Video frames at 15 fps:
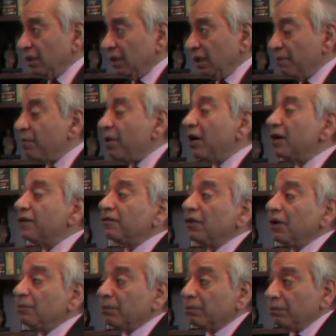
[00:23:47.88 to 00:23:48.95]
apart
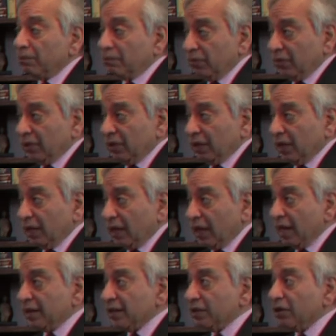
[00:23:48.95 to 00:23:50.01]
from
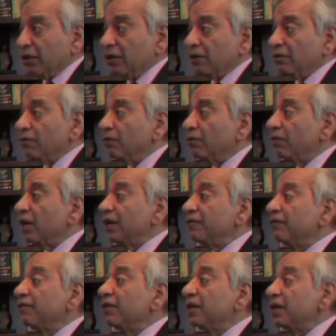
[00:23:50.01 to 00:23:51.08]
carrying on very
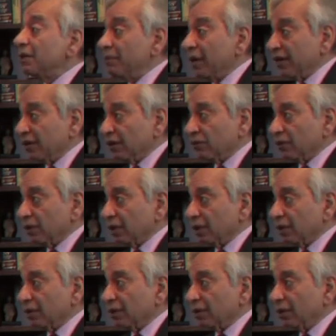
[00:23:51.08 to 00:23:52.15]
fundamental
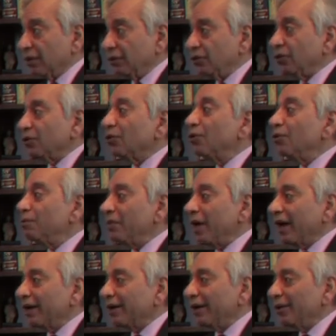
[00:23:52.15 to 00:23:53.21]
work. Your own
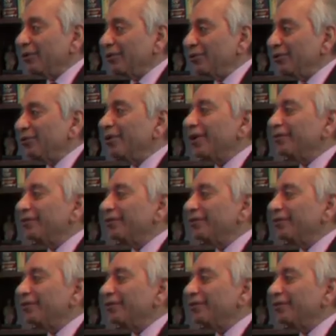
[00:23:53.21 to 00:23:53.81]
background, you are a